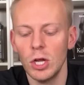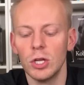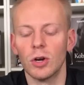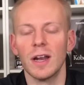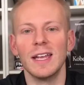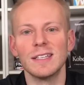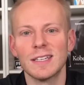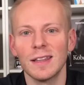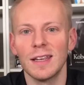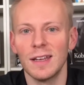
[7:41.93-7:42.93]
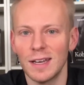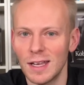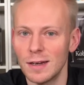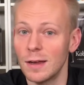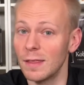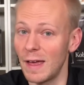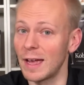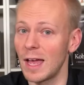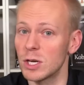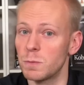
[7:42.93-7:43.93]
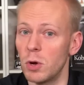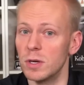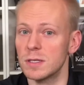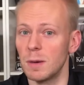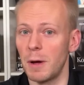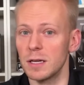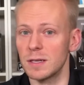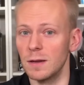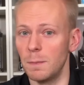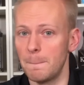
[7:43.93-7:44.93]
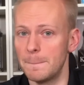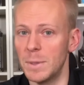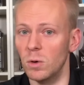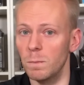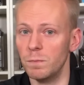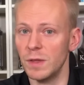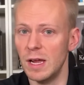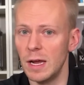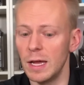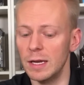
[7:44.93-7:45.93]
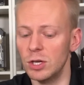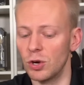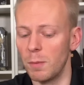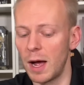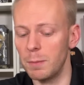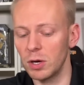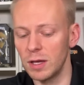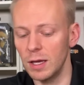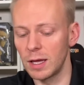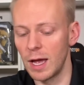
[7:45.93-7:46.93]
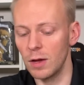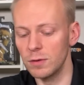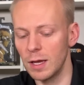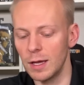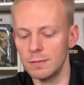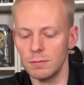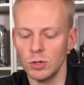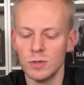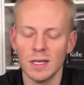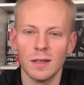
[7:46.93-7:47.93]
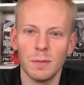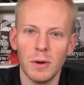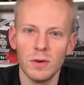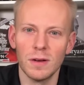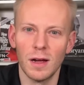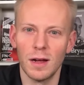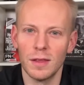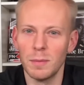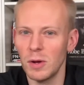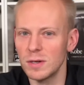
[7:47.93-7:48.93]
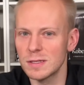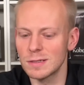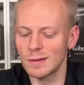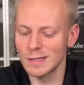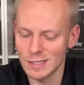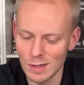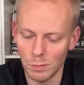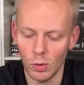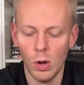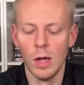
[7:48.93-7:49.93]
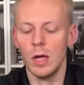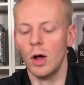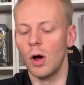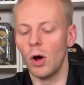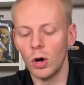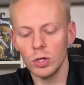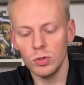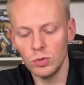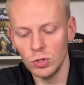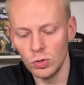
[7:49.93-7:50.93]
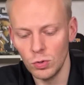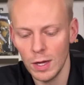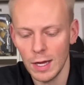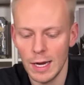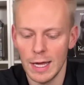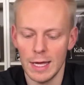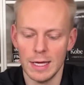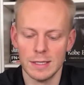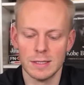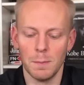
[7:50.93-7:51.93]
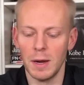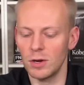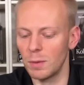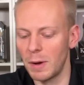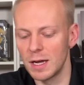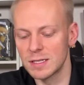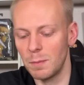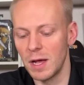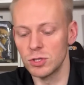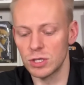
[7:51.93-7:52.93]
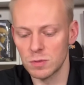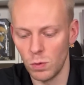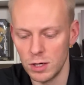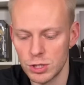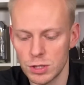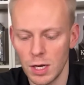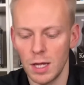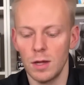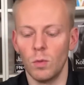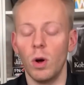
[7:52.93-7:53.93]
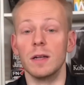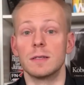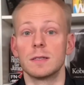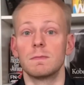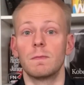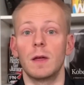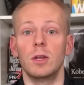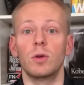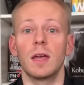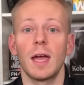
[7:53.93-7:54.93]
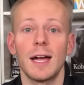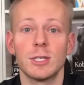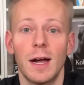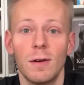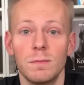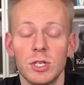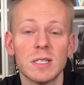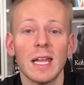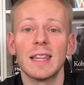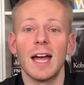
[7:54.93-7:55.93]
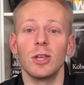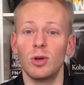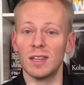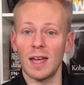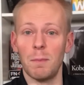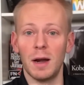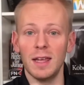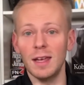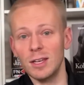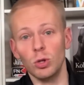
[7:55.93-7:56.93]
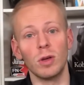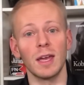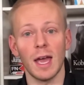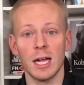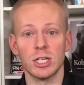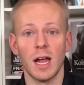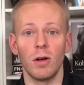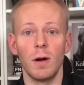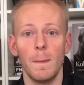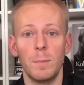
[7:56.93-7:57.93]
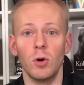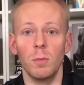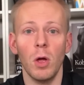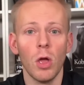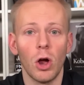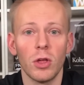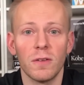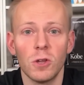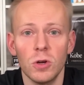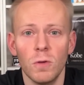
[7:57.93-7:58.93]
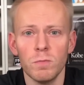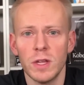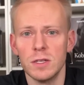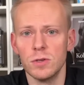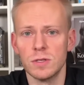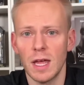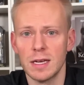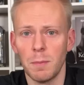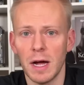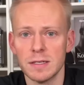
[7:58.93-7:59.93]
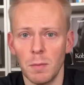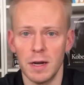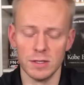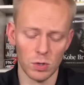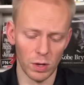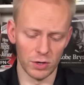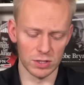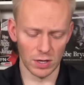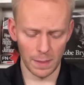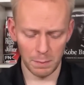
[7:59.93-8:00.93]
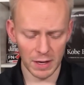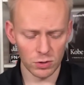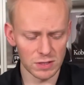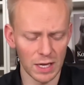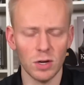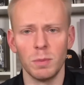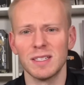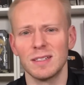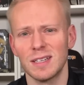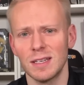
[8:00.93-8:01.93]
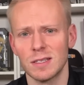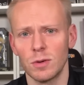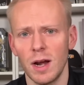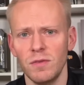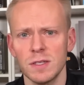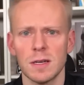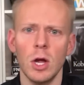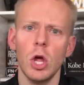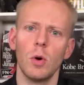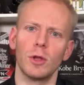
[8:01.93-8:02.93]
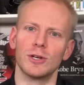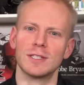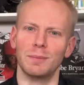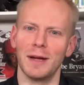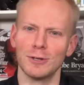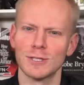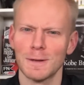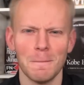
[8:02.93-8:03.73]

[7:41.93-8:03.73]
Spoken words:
you're instantly going to get that cash bonus deposited, boom, into your MyBookie account. And using the bonus, simple. All you do is bet your deposit amount just once, and you can cash out. Just like that. You get that money, and you can cash out, boom. All you have to do is use that deposit money. So whether it's on the Bengals to handle business against the Ravens, whether it's the Bengals